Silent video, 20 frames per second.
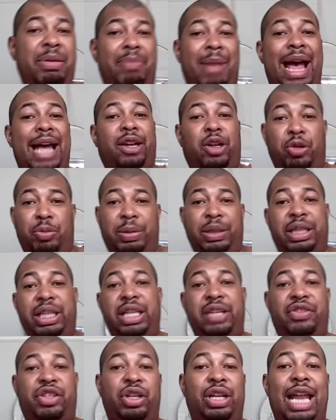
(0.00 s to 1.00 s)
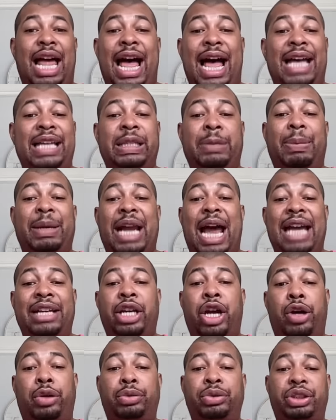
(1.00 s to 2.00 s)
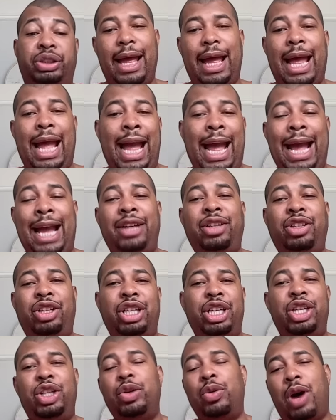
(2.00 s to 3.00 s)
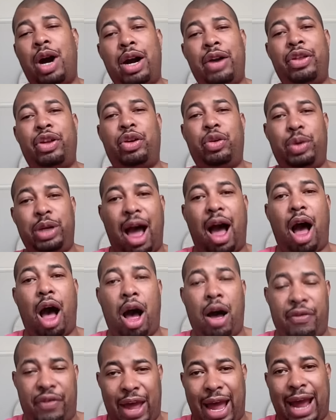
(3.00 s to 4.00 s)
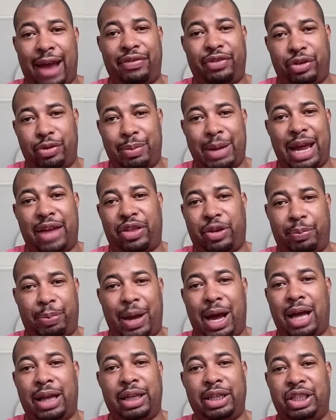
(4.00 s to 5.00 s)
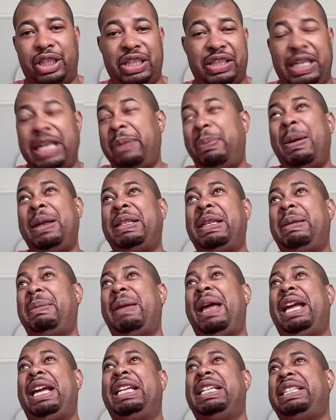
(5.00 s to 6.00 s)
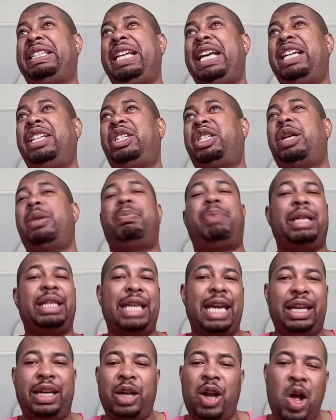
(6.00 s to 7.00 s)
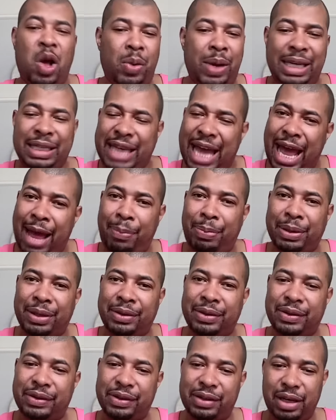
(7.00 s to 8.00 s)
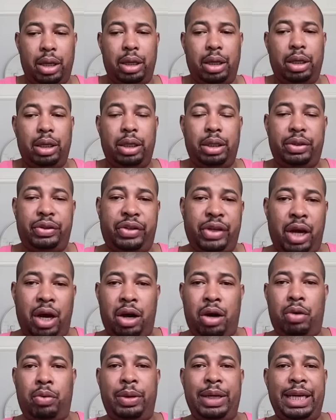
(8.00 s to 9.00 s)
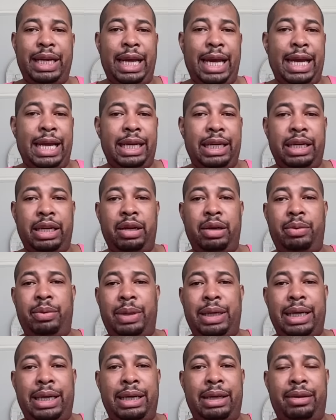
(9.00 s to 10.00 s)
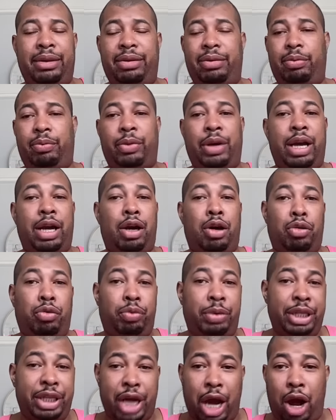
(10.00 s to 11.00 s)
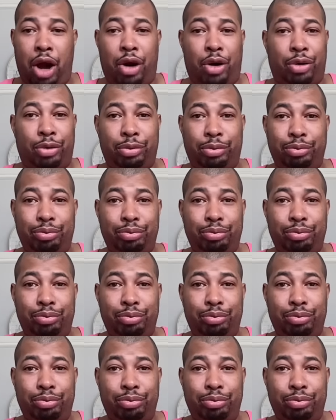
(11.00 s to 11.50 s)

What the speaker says: Michael believes your lies, but I don't. Ashley, you are the queen of aftermath apologies. It wasn't my intention, but yet it always happens. So we end it with, well, we know.